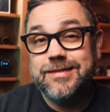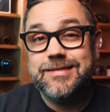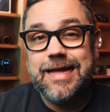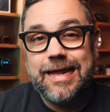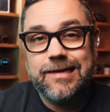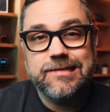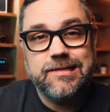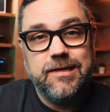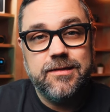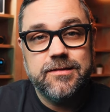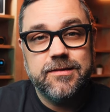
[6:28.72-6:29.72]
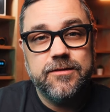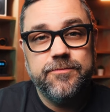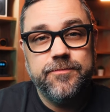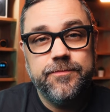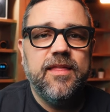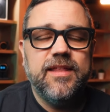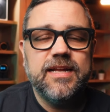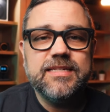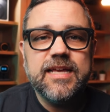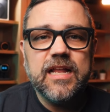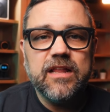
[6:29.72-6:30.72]
static scenes. The
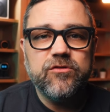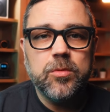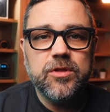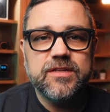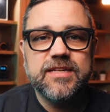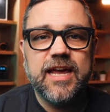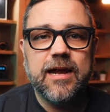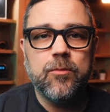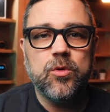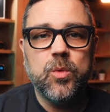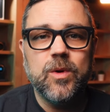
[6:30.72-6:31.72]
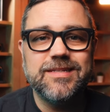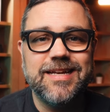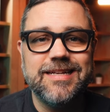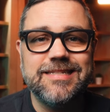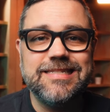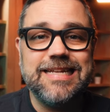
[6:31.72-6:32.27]
next thing I loved about this camera was its